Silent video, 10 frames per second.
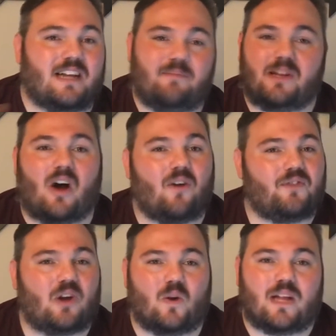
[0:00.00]
and I've been off
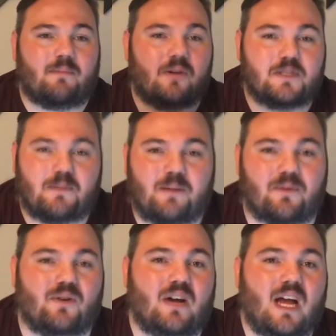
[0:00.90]
and on like most
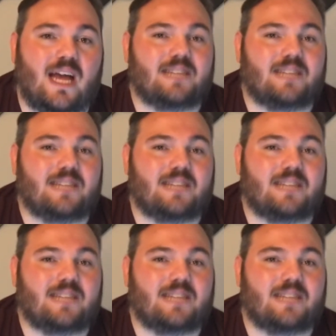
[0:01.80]
people.